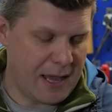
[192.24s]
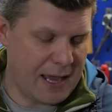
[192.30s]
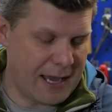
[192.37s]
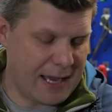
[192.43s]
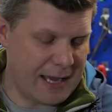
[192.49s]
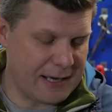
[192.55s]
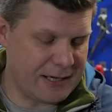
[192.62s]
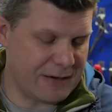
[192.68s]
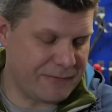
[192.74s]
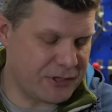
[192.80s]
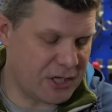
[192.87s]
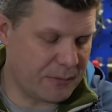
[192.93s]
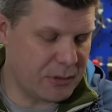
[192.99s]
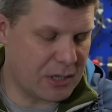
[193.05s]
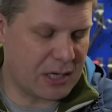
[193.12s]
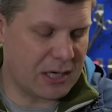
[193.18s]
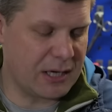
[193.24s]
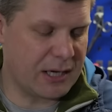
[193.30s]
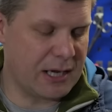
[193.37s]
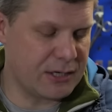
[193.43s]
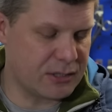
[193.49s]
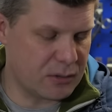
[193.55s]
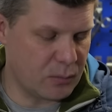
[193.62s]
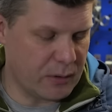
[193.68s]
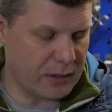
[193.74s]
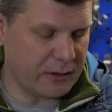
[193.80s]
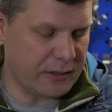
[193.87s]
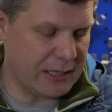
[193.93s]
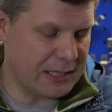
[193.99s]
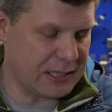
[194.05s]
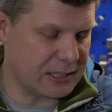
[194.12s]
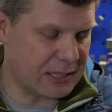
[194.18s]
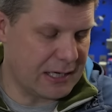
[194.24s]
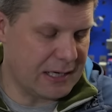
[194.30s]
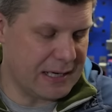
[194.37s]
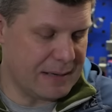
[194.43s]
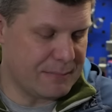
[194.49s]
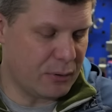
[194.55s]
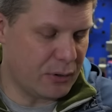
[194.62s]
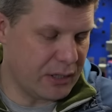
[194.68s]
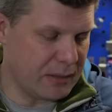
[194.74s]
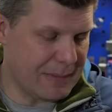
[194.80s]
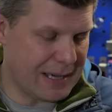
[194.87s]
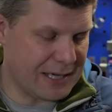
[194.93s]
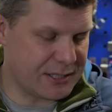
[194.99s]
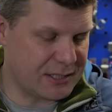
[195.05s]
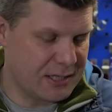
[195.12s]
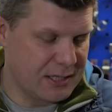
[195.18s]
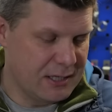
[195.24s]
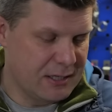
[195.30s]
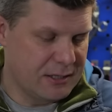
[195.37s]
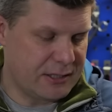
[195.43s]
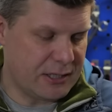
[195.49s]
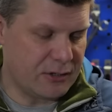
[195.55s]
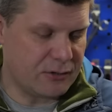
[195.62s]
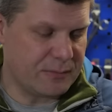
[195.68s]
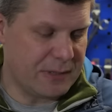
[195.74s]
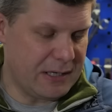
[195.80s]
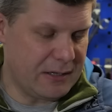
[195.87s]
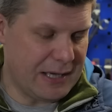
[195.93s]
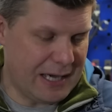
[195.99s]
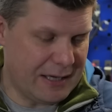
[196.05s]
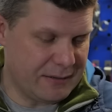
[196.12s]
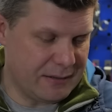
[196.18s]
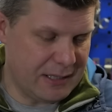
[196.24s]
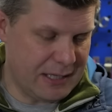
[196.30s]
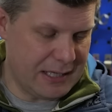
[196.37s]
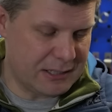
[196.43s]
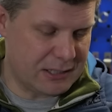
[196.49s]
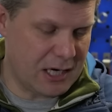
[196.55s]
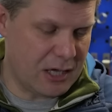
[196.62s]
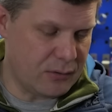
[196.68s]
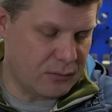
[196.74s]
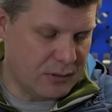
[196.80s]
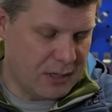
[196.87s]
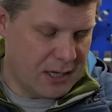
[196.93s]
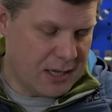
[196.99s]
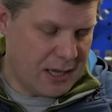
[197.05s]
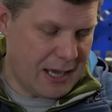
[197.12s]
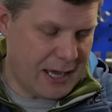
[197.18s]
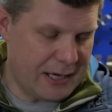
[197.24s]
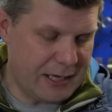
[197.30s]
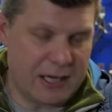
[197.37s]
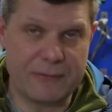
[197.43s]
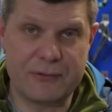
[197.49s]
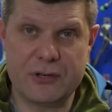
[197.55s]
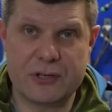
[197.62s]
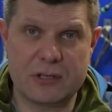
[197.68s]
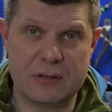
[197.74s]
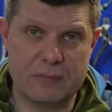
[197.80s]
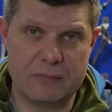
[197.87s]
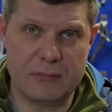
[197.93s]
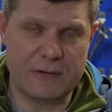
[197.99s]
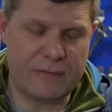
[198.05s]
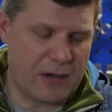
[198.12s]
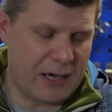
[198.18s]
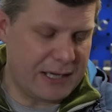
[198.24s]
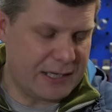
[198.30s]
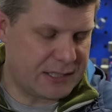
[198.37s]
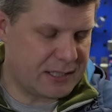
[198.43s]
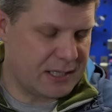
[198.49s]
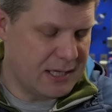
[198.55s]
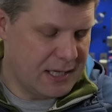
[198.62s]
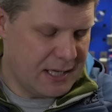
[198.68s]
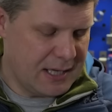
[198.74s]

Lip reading: And every time you click into one of these, like lean body mass, tells me that it's low and it gives you some advice.